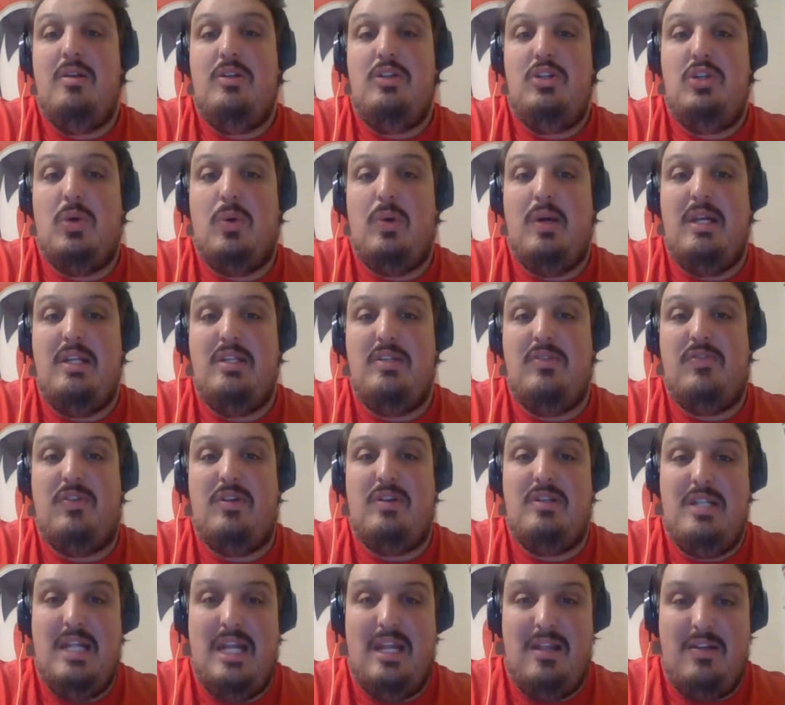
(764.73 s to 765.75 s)
choice
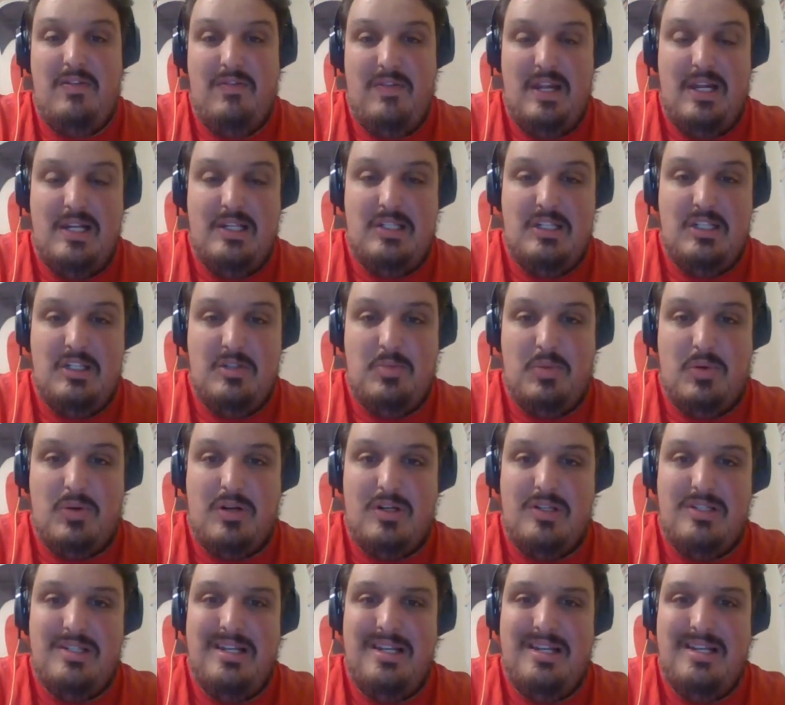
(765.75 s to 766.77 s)
for daily fantasy sports,